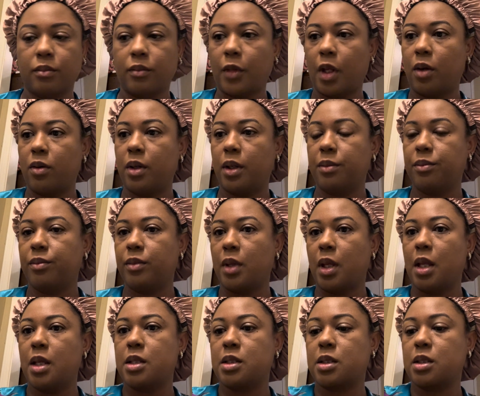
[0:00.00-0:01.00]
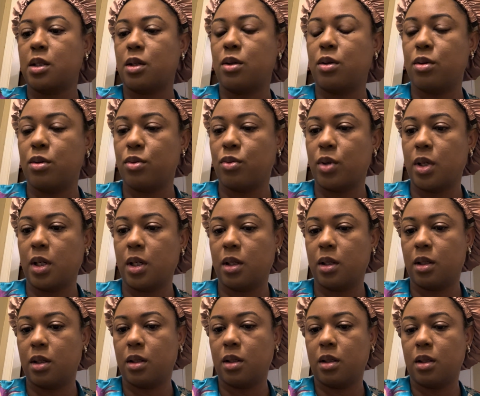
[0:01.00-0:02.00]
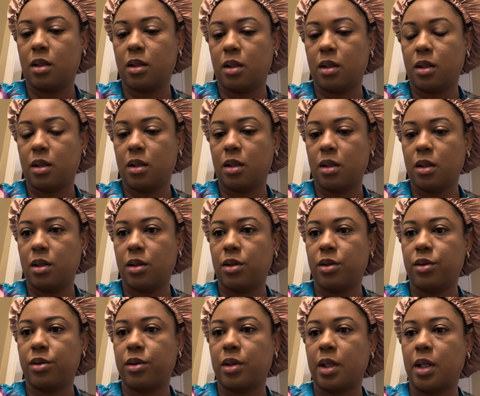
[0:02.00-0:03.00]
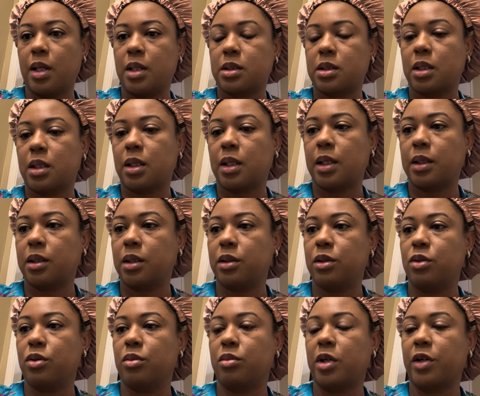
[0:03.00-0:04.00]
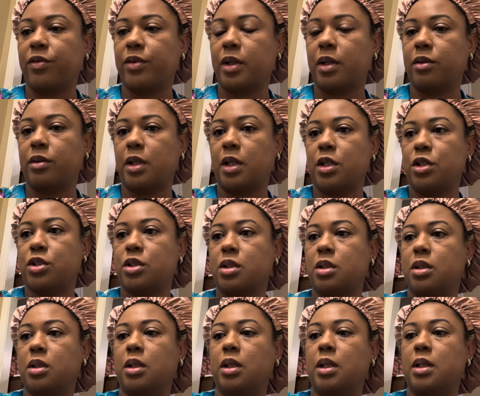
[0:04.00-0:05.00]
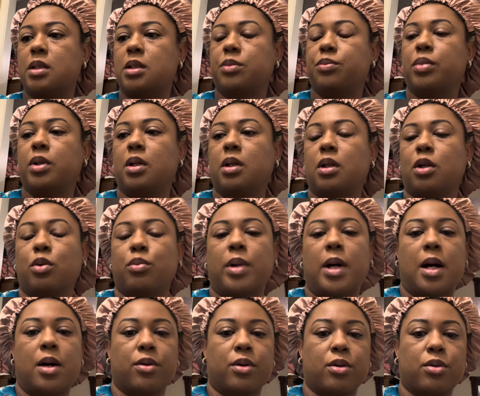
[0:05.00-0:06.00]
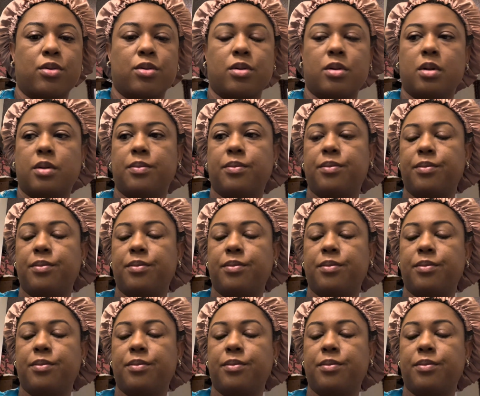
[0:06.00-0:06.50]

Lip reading: Alright, so one of the other things I like to do with my foundation is put a little powder on.